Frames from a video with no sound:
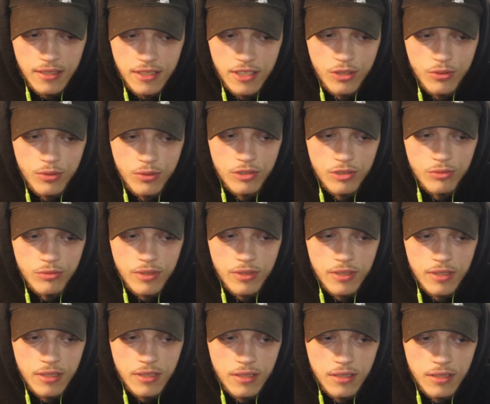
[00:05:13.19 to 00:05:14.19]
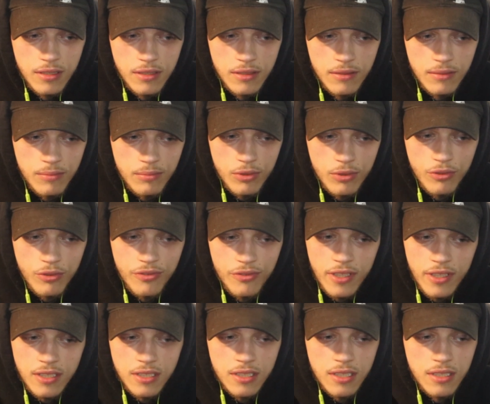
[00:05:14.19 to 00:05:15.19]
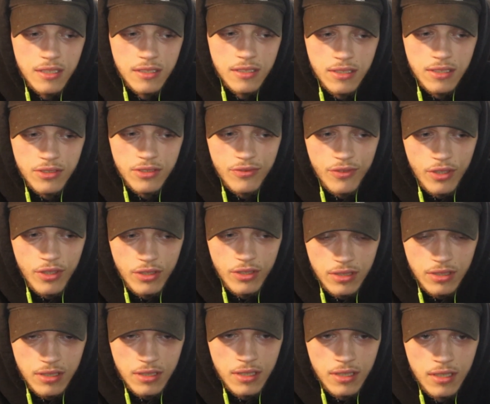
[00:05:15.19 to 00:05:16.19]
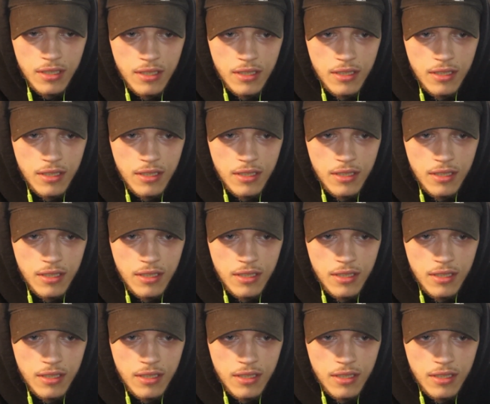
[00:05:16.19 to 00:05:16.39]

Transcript: This sequence when Blueface ends his verse